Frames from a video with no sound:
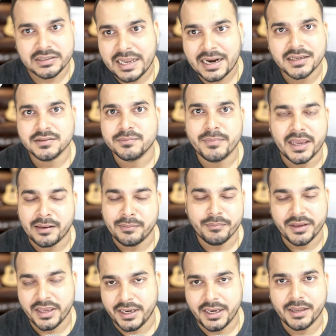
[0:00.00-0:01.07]
That is my
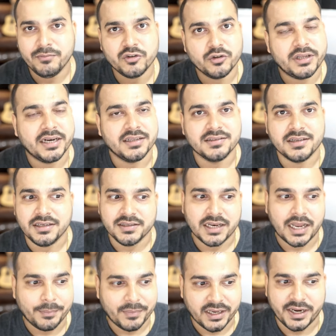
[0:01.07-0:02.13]
main aim. So that is the
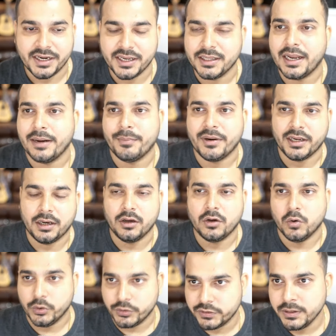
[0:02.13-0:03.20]
reason I'm creating that particular
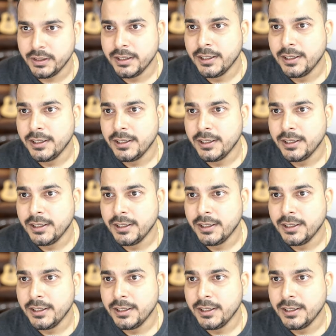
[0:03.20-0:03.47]
course.